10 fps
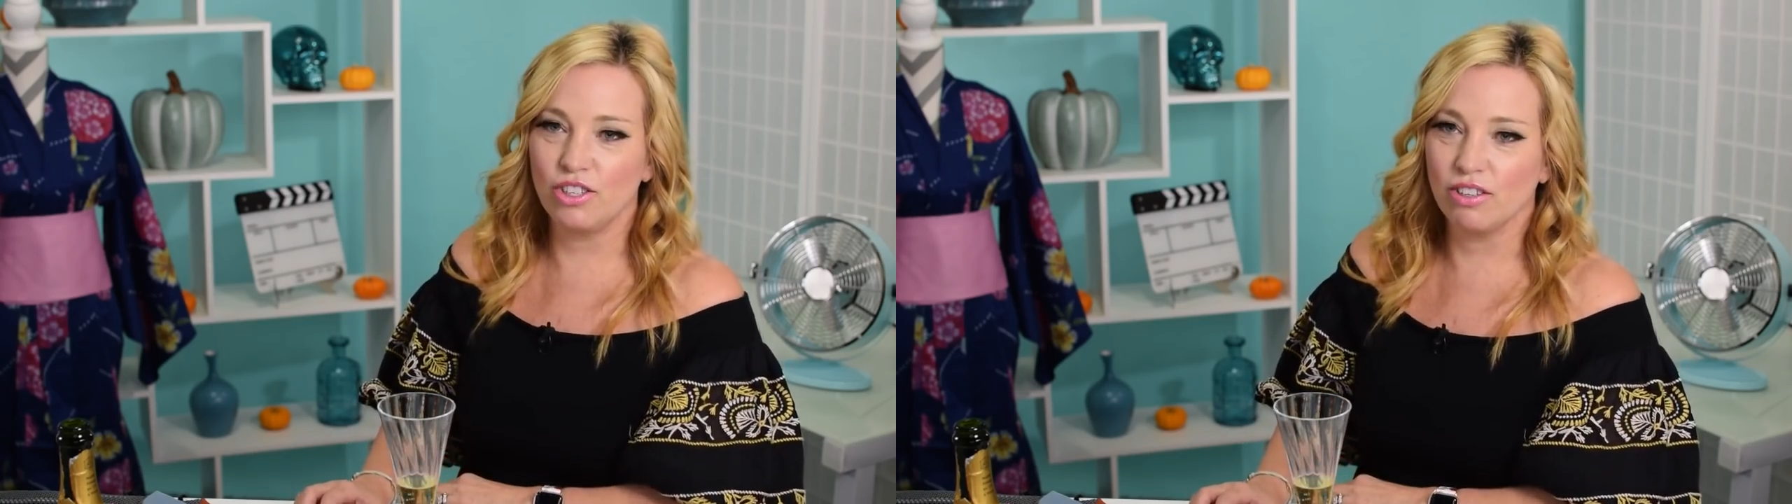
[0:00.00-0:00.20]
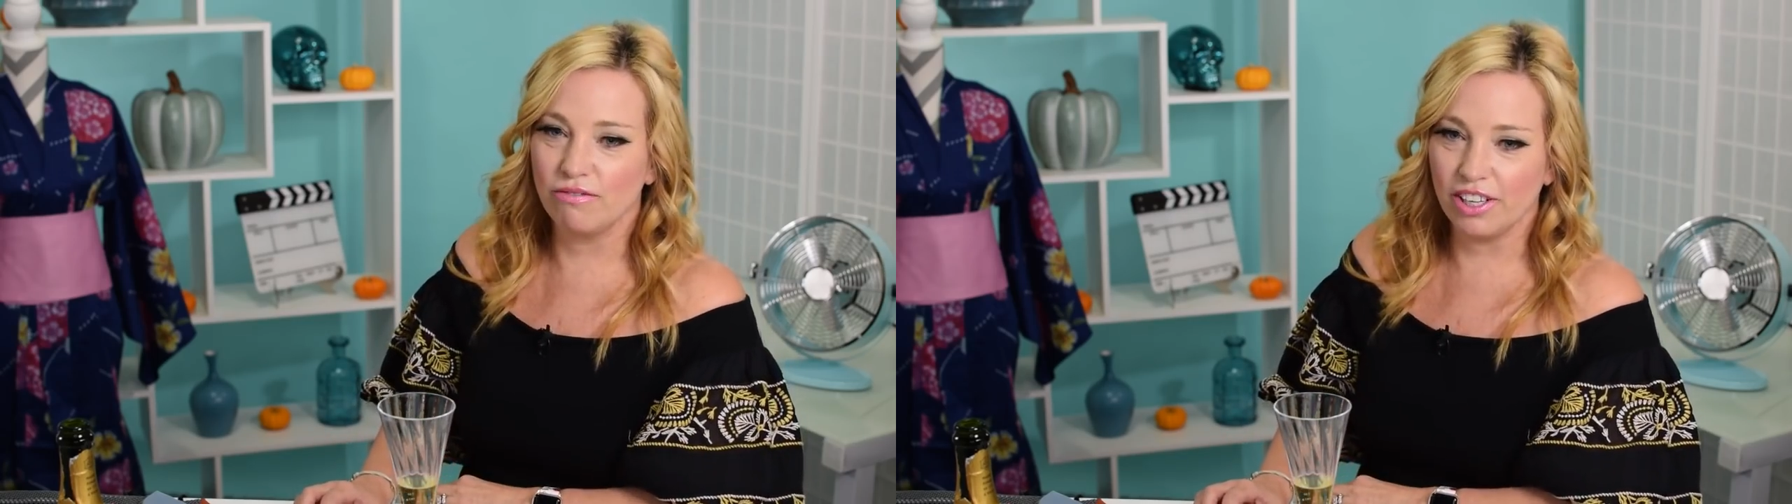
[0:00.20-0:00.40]

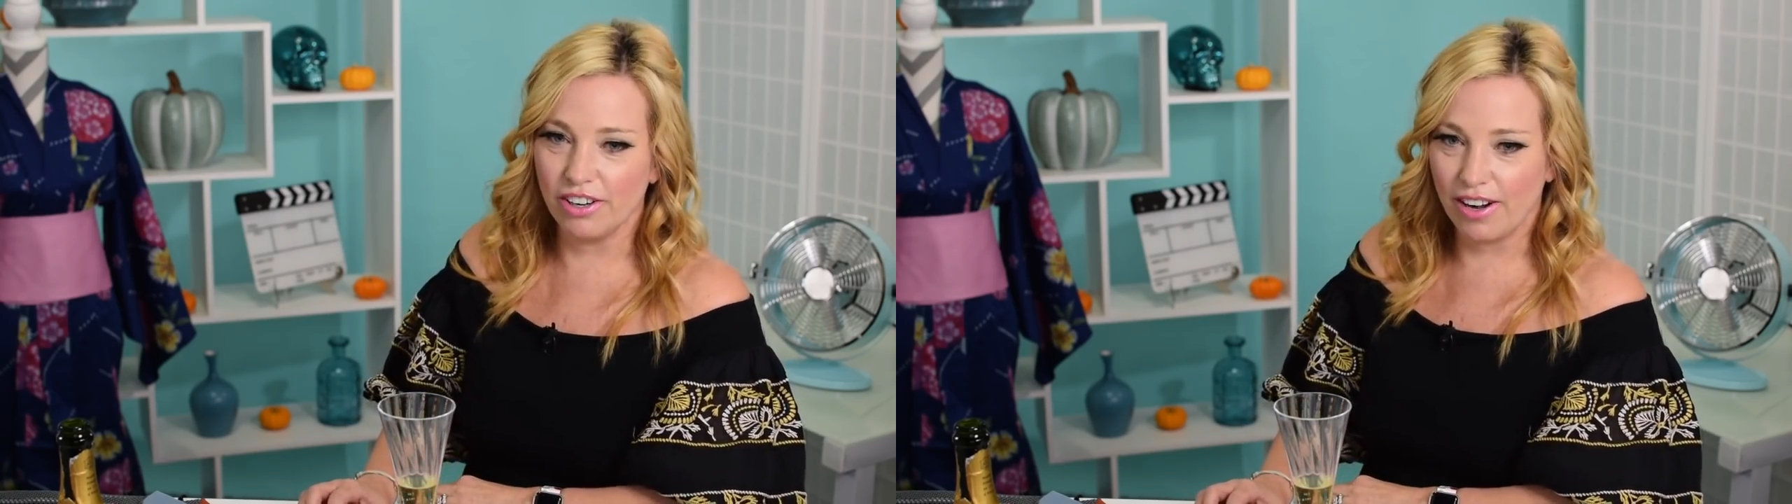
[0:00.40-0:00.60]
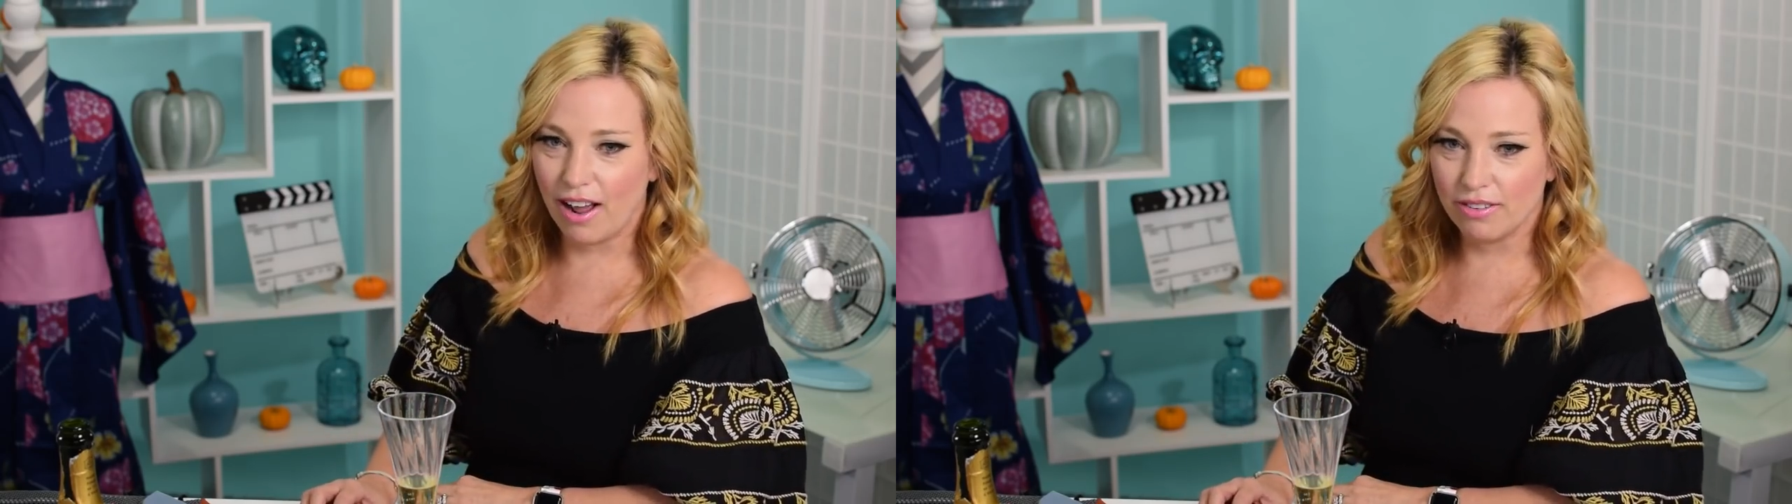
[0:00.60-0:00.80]
and you can
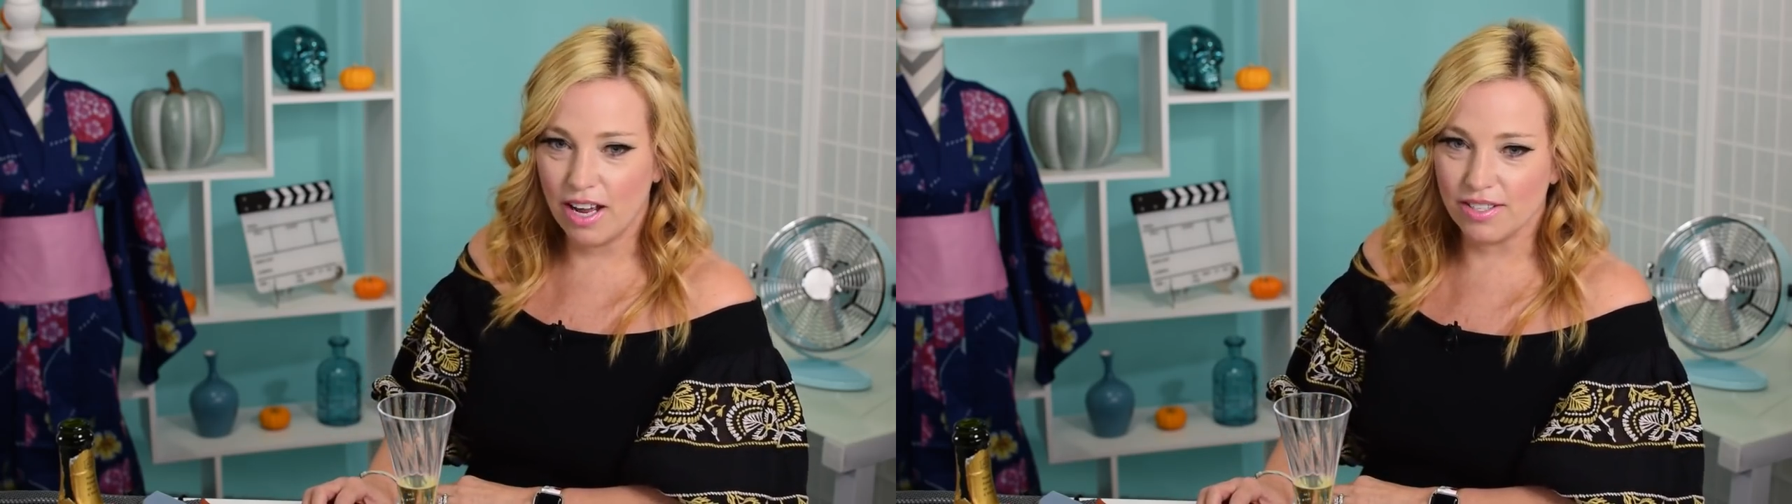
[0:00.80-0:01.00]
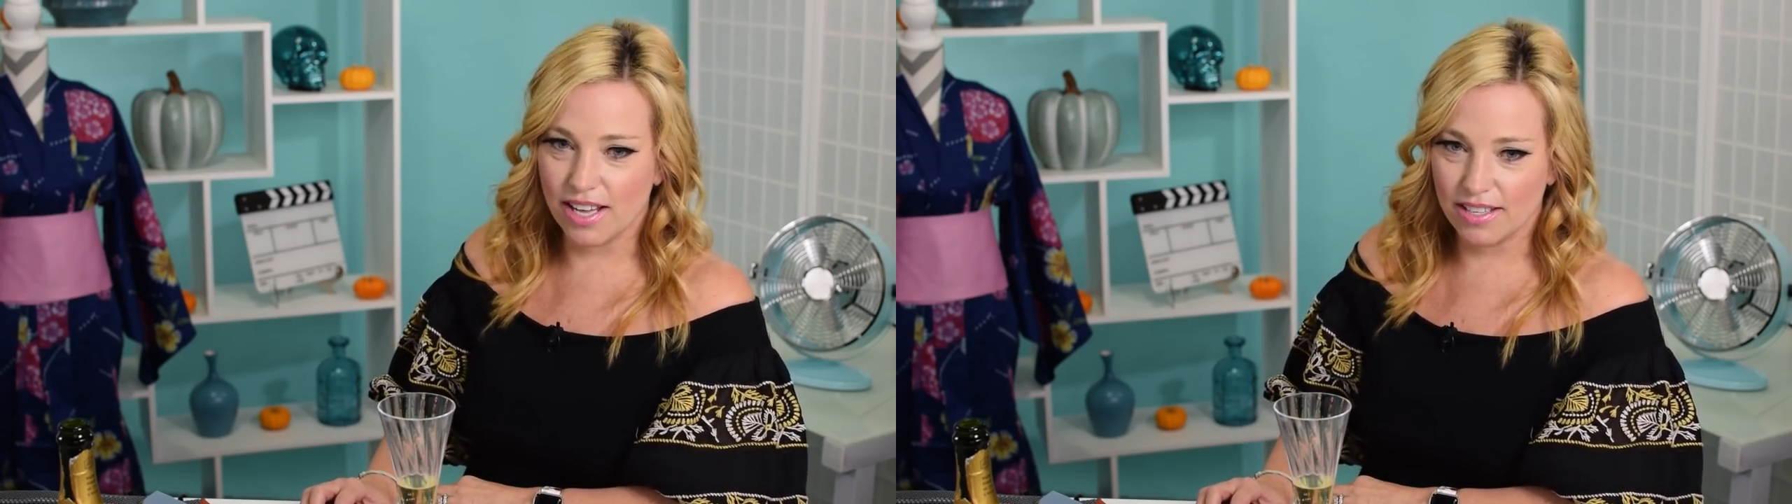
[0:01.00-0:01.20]
figure it out.
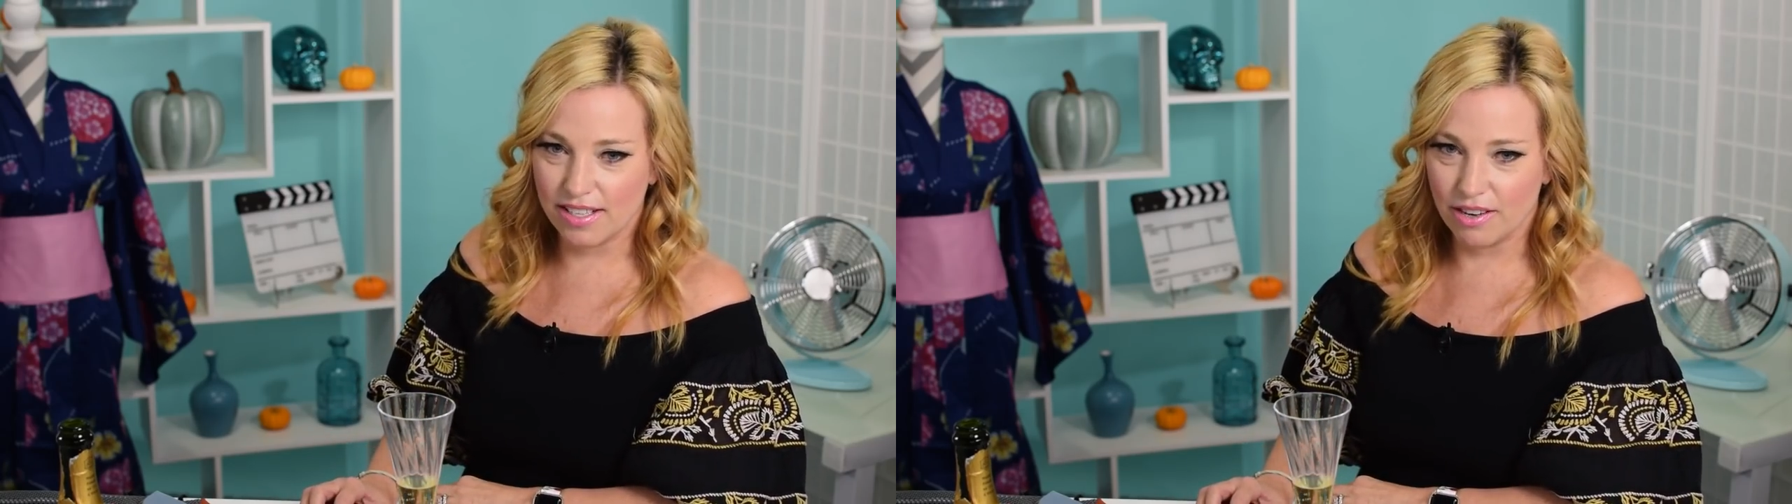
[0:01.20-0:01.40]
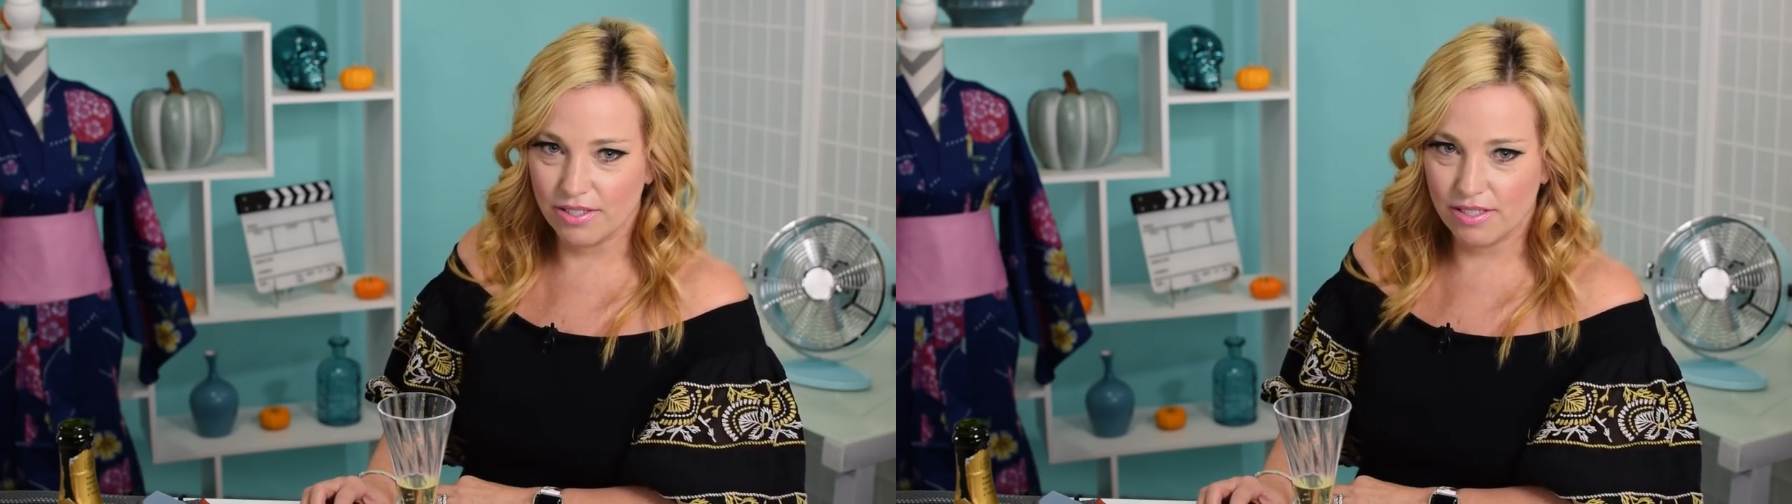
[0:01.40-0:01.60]
How's
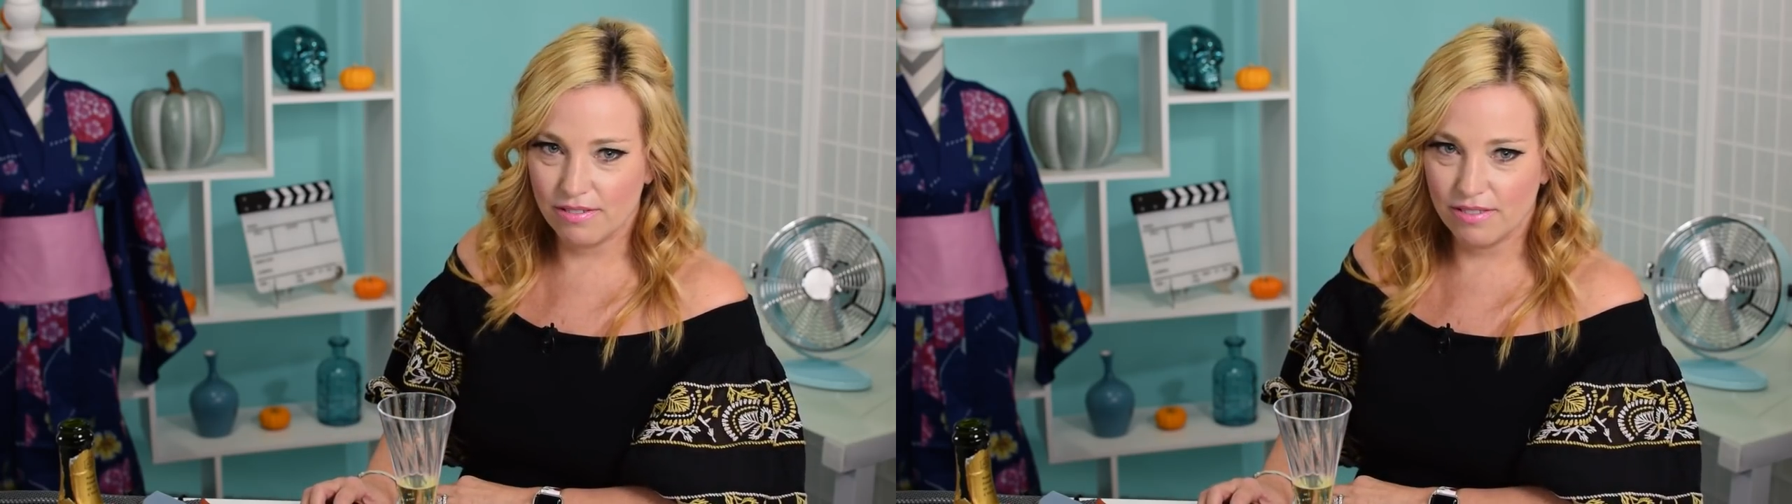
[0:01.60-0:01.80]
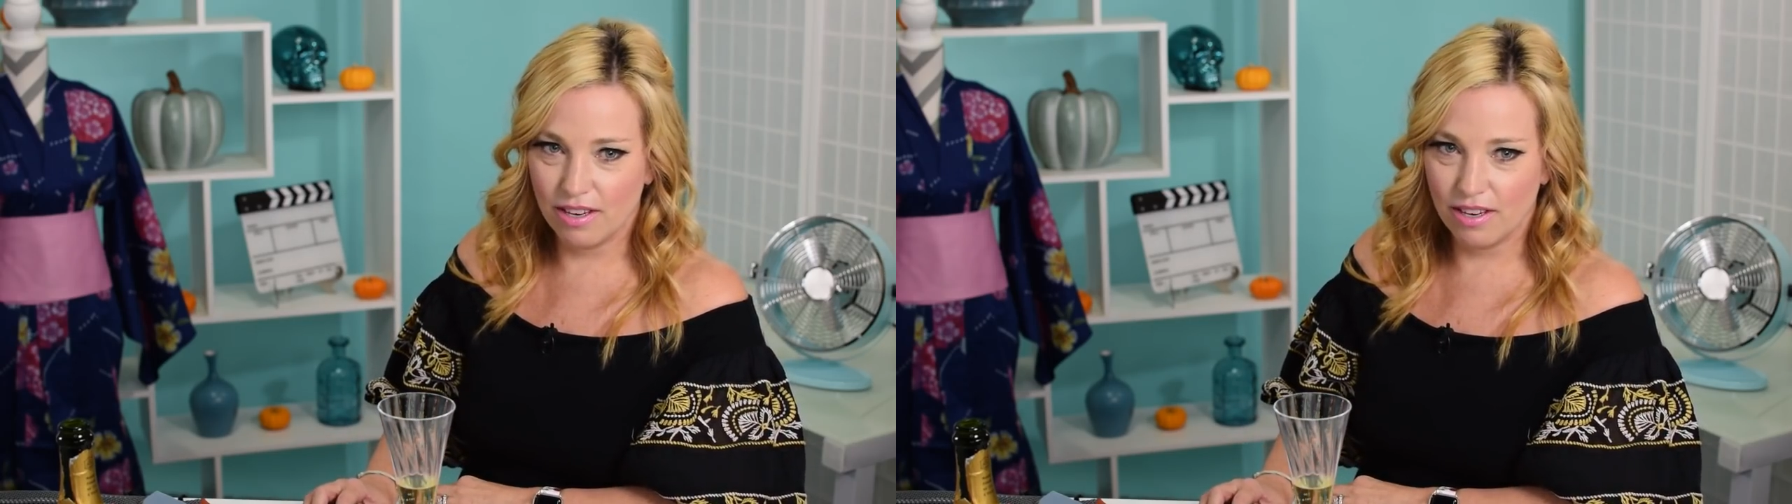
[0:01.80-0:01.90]
that sound?